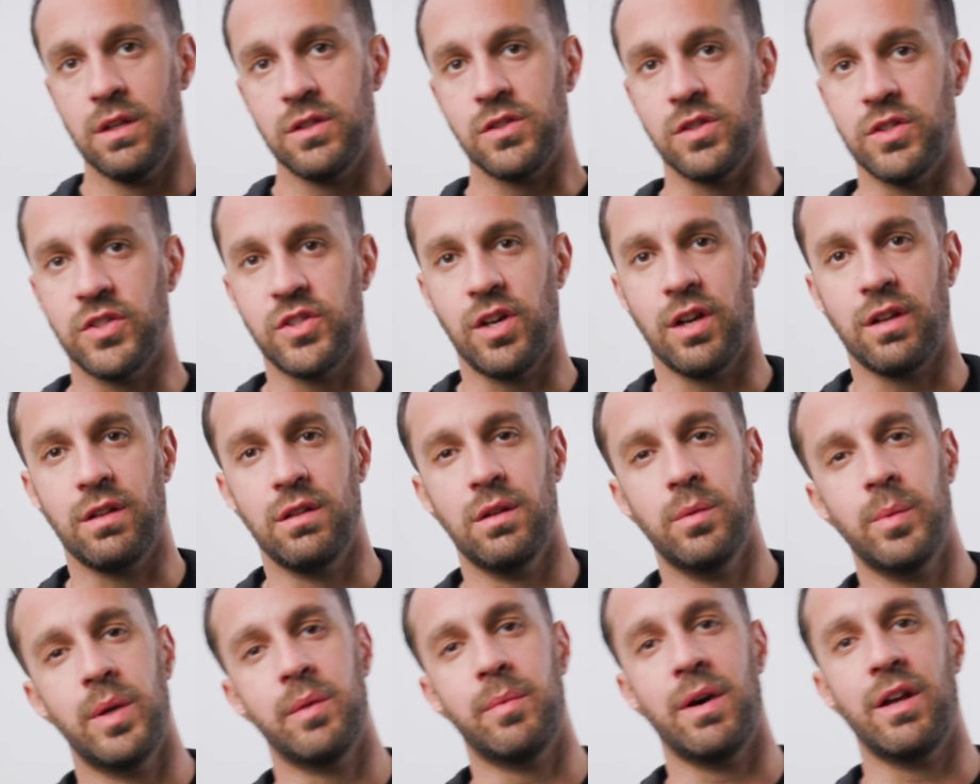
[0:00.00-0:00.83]
So let's talk a
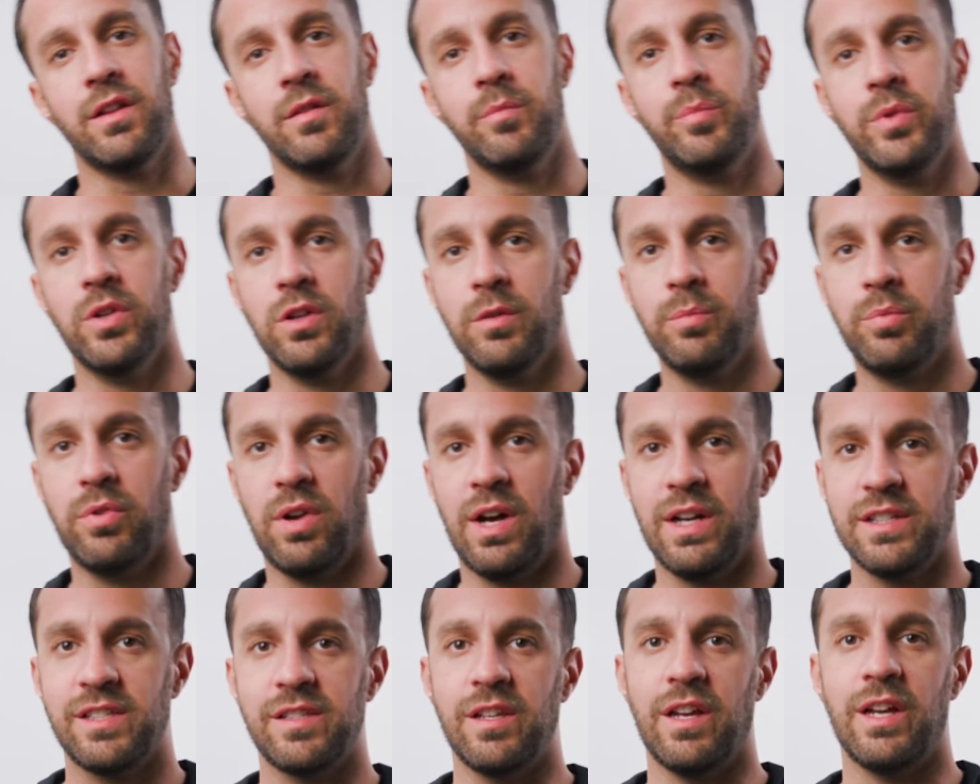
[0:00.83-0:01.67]
little bit about the build
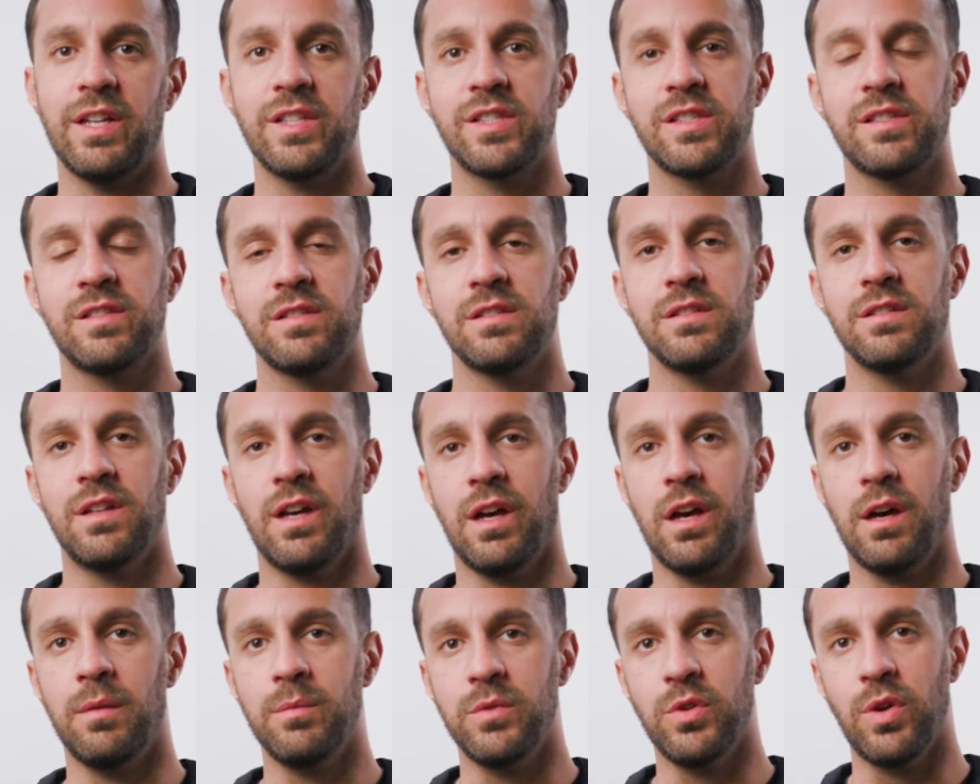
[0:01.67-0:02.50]
process.
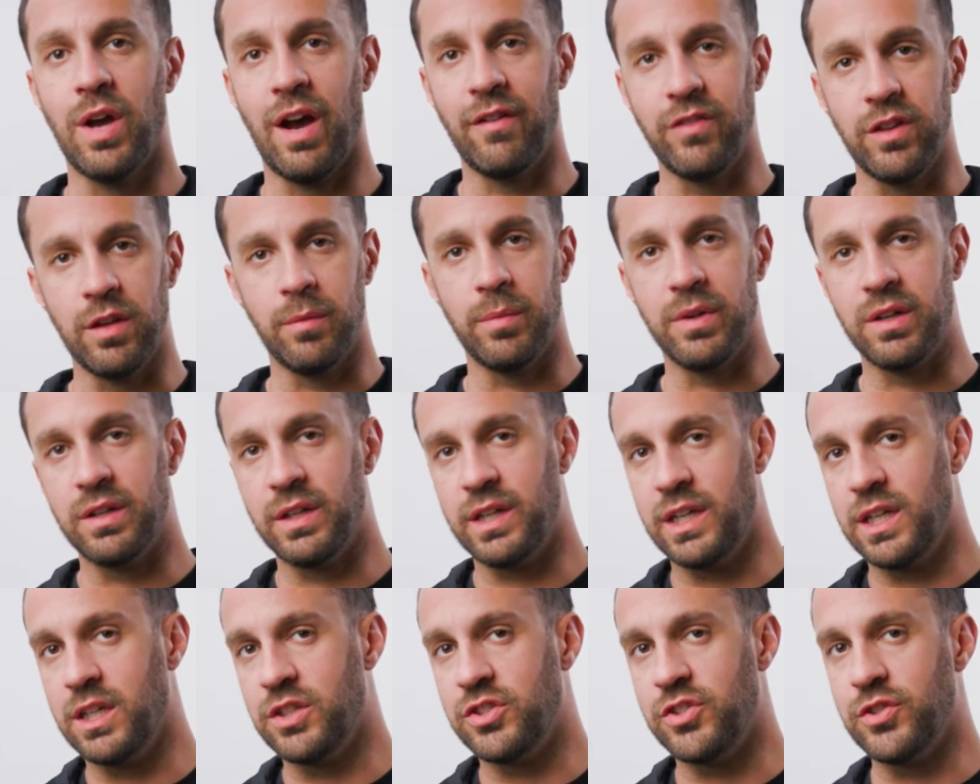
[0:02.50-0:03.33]
You have the
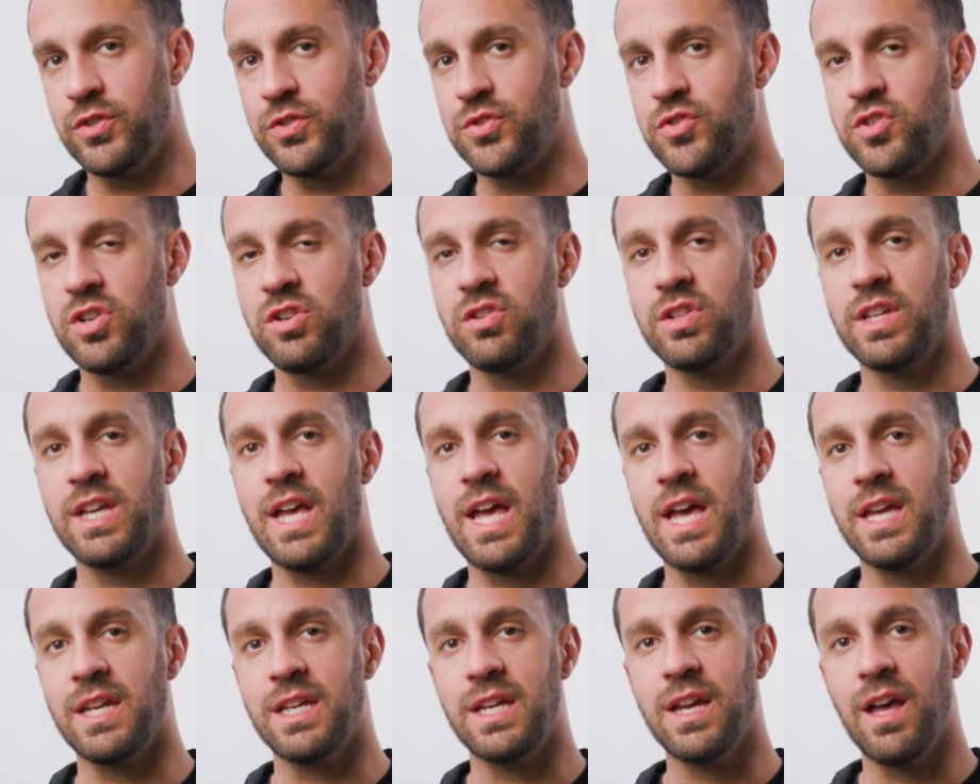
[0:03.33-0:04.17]
ability to choose nearly
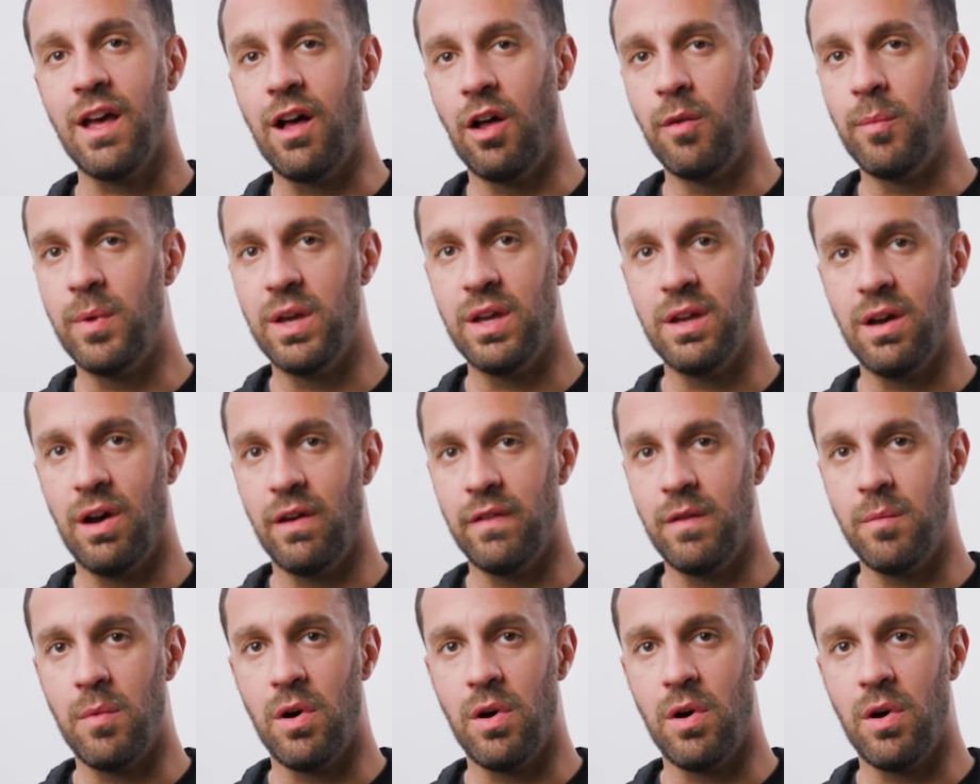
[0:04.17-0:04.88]
any helmet on the